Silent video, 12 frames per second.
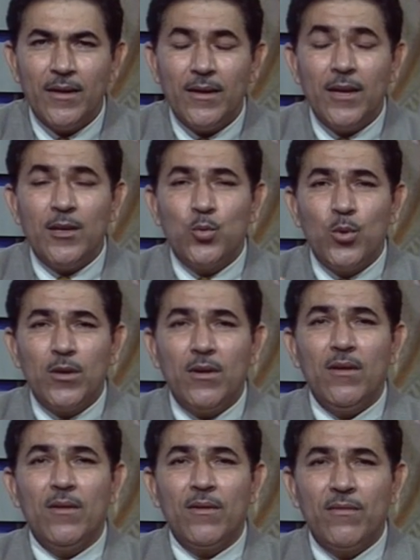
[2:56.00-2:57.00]
it would
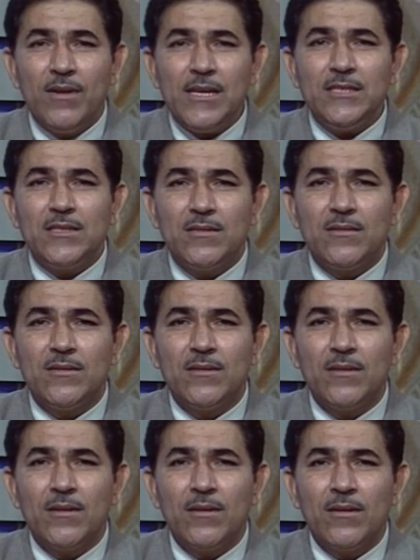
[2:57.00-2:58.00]
rest
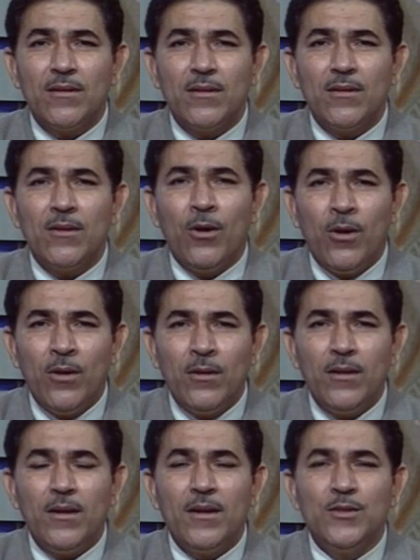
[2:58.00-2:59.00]

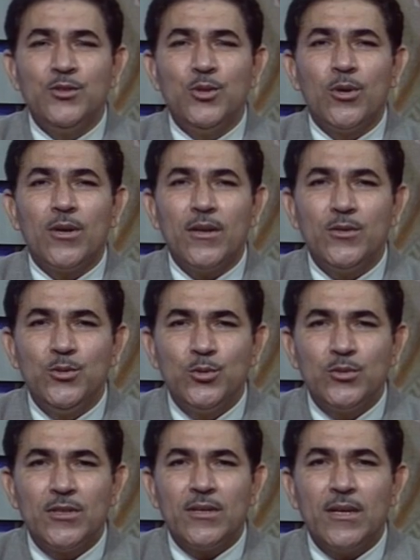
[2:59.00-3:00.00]
on your
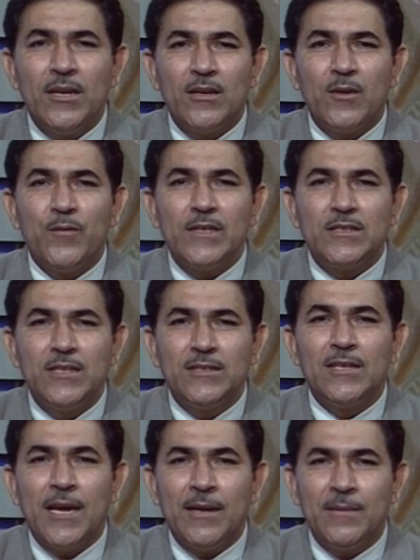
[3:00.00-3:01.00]
user interface
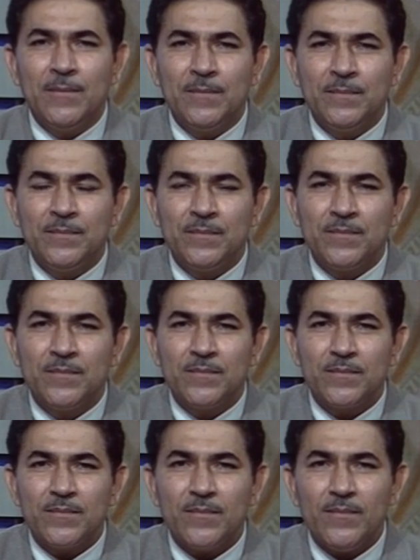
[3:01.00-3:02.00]
design.
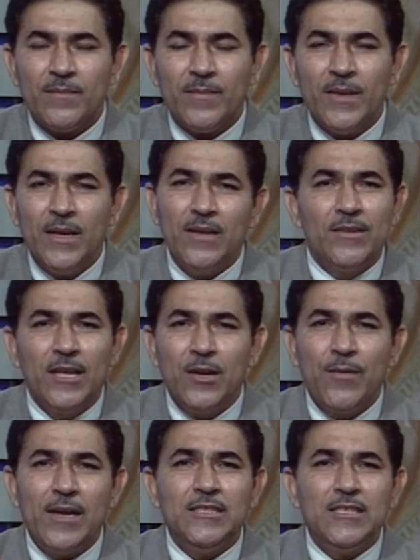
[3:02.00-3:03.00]
There
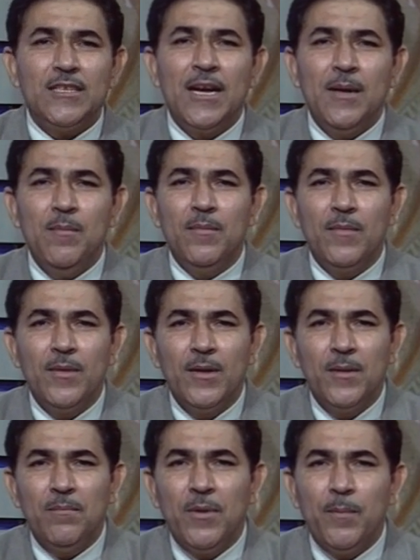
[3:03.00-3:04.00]
was a time
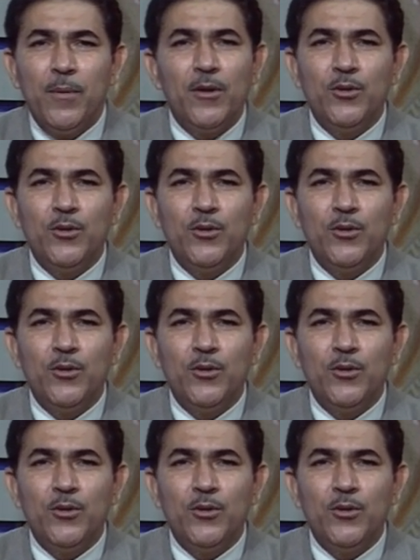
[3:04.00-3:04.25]
people